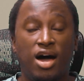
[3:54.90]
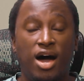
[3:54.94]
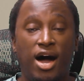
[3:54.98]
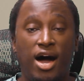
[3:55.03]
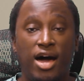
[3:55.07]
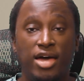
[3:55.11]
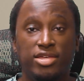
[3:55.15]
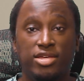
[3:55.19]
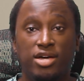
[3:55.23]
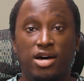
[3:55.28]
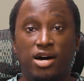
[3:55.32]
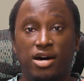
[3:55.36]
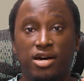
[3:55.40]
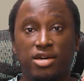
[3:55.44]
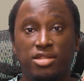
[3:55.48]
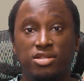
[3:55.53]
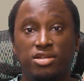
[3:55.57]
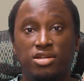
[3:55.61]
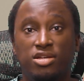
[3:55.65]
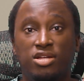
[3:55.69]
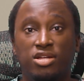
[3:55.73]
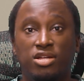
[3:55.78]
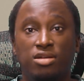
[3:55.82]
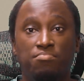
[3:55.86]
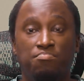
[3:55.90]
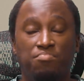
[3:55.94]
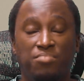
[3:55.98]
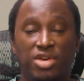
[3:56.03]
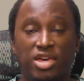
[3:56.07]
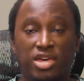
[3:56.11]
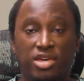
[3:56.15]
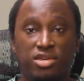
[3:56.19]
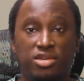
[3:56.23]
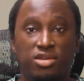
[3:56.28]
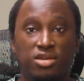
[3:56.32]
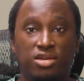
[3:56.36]
Ion,
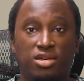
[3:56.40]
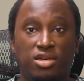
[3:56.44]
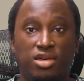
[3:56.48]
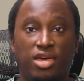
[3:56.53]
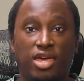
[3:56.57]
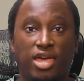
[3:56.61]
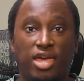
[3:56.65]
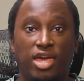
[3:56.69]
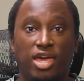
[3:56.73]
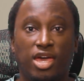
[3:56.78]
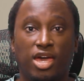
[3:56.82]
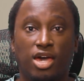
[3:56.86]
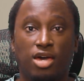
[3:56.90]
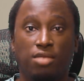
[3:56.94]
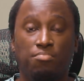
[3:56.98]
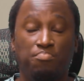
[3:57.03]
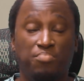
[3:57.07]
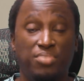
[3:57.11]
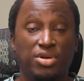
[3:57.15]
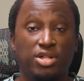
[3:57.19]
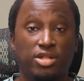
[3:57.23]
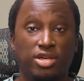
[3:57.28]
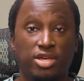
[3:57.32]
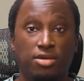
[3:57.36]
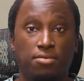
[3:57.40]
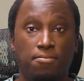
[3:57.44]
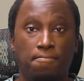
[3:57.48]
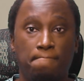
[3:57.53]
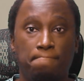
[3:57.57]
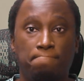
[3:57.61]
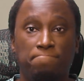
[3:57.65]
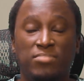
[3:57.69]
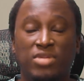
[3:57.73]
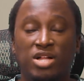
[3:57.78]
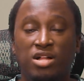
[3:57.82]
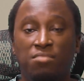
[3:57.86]
Mick, and Billy.
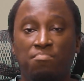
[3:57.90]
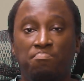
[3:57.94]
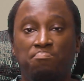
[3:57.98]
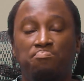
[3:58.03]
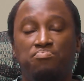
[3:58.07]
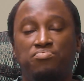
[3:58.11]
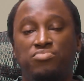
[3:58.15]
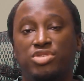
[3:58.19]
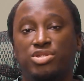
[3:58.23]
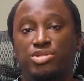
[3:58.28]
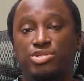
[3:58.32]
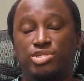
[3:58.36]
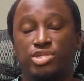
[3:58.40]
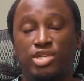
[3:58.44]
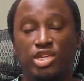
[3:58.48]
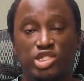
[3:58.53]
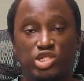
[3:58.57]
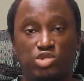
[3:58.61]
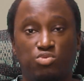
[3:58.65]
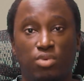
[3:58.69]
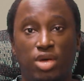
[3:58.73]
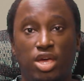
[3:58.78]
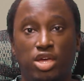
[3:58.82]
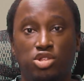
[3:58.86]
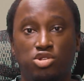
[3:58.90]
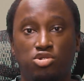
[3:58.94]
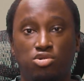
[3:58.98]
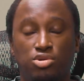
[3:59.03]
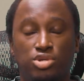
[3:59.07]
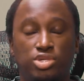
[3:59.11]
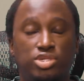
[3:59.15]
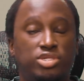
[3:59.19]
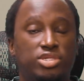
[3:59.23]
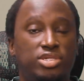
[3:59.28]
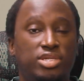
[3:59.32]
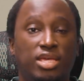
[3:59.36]
The 6
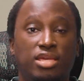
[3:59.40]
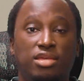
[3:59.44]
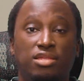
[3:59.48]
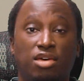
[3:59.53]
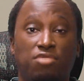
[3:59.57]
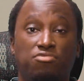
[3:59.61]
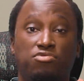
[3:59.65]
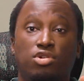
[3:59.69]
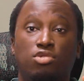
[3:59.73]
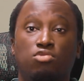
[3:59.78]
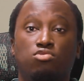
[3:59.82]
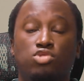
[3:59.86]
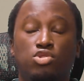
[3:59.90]
Rangers, seeing that they're